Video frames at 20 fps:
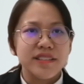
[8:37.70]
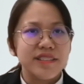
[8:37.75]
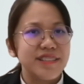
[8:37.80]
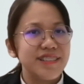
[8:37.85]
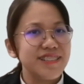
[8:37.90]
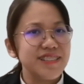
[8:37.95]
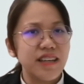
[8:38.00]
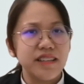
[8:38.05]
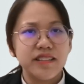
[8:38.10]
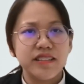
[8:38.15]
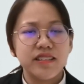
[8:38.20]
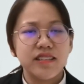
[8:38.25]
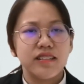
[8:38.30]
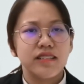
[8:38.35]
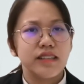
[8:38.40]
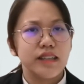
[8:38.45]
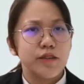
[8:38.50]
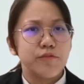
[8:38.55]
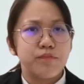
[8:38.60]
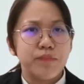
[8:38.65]
This article
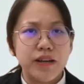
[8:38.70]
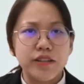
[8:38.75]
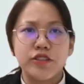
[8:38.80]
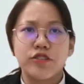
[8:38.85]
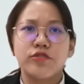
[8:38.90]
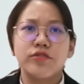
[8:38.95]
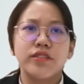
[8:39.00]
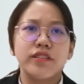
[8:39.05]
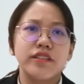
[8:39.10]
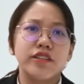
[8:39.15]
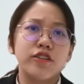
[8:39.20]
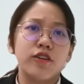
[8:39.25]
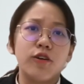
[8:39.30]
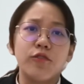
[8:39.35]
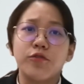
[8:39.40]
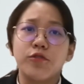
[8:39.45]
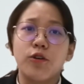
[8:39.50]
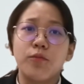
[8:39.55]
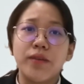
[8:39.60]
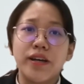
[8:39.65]
in particularly
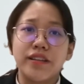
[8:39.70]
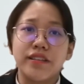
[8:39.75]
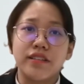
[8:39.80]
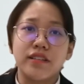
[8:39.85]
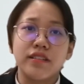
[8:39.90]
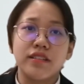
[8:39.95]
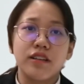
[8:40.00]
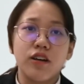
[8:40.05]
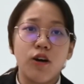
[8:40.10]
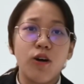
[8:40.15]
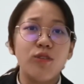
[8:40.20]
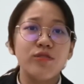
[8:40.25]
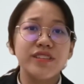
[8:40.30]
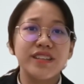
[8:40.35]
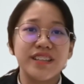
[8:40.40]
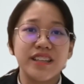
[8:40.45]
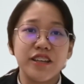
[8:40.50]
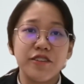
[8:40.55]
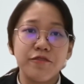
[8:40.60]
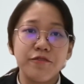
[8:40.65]
commented on
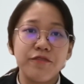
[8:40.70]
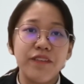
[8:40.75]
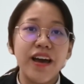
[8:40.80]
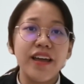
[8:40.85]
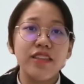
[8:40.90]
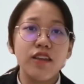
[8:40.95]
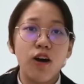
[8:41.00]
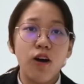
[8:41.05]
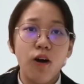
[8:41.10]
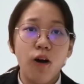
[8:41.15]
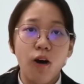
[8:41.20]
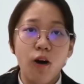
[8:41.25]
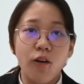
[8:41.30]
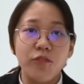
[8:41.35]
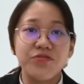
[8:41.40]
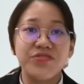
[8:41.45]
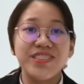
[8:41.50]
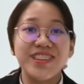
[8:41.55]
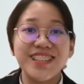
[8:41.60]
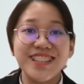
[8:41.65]
the effect
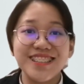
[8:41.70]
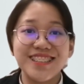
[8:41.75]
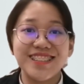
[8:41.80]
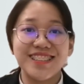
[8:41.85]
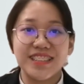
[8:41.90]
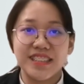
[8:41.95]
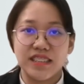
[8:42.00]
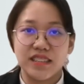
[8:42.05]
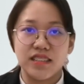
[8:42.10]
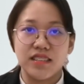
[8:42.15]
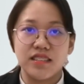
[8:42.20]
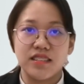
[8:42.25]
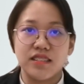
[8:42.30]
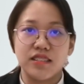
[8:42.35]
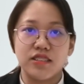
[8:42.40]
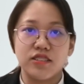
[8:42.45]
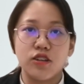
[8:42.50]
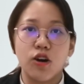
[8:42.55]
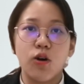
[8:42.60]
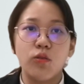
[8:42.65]
of these
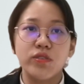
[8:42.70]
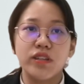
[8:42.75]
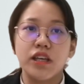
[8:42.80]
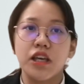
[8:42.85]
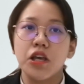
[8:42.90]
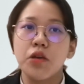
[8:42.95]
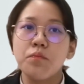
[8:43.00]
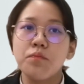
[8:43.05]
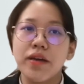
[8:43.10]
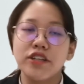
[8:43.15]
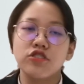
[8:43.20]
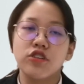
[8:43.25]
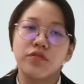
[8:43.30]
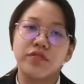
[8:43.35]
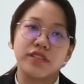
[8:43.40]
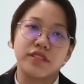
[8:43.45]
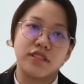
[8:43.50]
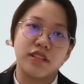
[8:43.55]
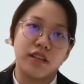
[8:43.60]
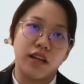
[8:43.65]
incidents on the image
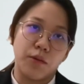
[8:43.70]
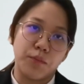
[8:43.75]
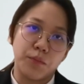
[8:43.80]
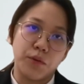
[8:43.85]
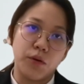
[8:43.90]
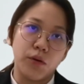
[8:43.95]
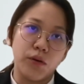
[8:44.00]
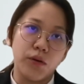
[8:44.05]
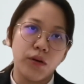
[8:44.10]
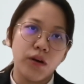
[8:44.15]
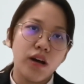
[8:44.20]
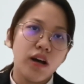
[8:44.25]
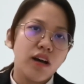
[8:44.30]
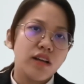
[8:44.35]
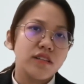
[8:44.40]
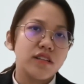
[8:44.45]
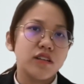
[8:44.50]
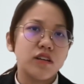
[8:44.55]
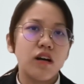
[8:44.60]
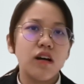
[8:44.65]
of the Singapore.
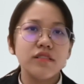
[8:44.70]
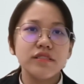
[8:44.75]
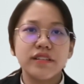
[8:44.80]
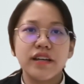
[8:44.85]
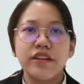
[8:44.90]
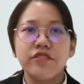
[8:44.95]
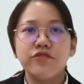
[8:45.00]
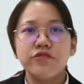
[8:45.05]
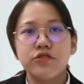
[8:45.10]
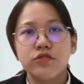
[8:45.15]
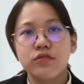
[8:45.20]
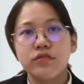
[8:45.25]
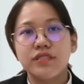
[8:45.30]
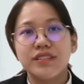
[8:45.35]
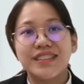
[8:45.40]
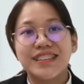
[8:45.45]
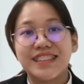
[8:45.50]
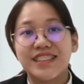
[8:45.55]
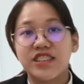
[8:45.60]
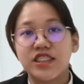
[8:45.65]
The court then ruled
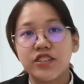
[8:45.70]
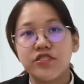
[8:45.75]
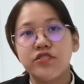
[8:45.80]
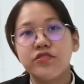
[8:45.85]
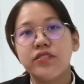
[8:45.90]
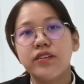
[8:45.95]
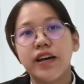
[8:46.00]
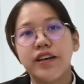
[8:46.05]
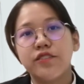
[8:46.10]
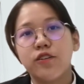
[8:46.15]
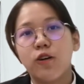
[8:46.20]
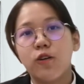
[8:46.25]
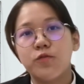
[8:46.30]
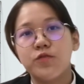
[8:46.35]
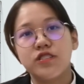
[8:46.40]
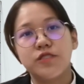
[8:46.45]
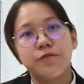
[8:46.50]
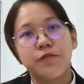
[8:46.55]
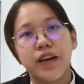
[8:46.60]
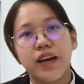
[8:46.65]
the general and
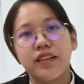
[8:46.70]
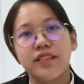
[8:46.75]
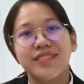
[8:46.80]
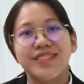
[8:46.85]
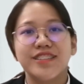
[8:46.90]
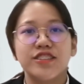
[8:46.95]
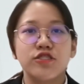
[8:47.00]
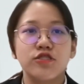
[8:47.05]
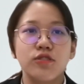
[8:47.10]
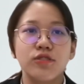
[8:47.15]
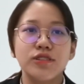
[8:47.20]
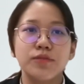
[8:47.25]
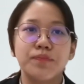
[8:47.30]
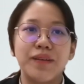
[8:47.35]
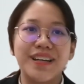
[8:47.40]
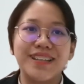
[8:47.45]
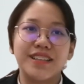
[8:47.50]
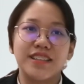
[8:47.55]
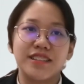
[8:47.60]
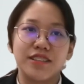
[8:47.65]
obvious fact disclosed
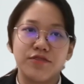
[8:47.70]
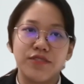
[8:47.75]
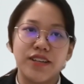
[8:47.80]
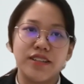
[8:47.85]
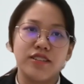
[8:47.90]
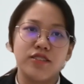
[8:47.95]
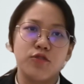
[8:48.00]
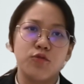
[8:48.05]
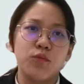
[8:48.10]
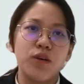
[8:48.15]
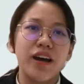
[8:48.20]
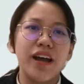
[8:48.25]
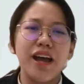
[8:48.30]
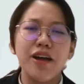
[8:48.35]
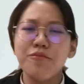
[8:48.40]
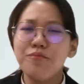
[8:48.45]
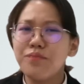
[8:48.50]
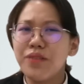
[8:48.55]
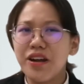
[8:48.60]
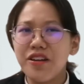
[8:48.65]
by the defendant will
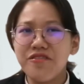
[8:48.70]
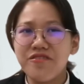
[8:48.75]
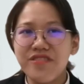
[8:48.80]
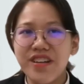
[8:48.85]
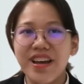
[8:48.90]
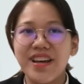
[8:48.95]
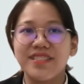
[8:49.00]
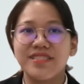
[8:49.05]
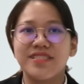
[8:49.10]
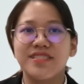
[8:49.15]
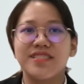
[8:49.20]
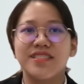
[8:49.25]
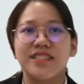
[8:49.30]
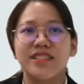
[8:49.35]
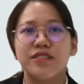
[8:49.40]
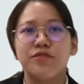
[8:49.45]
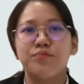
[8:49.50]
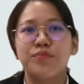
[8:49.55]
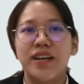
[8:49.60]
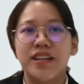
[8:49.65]
embarrass
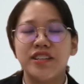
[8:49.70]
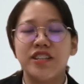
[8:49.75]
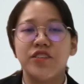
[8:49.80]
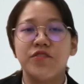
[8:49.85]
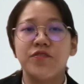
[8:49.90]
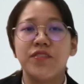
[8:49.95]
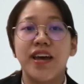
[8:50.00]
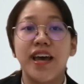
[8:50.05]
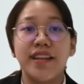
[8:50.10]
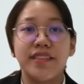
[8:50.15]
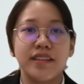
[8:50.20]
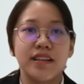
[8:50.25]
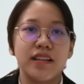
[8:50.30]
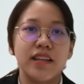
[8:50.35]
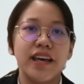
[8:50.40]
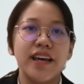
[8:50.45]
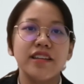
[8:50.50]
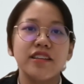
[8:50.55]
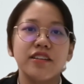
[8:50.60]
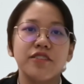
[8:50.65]
the plaintiff and
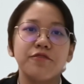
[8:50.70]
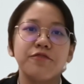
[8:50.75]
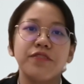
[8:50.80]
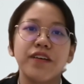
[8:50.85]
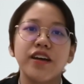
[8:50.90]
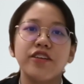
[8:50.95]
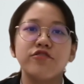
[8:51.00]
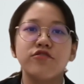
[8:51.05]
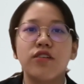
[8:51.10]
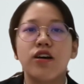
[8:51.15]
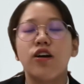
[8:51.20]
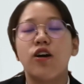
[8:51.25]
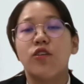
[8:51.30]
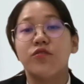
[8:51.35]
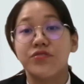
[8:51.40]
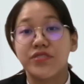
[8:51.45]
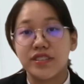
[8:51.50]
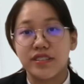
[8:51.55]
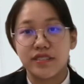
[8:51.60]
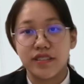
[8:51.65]
delay the fair trial
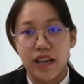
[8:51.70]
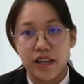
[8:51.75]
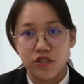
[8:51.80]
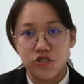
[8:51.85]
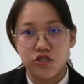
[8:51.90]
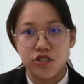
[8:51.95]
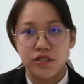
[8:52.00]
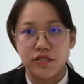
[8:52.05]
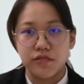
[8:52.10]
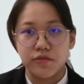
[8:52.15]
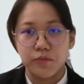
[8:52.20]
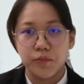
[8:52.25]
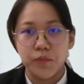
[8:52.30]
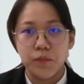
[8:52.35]
of this action.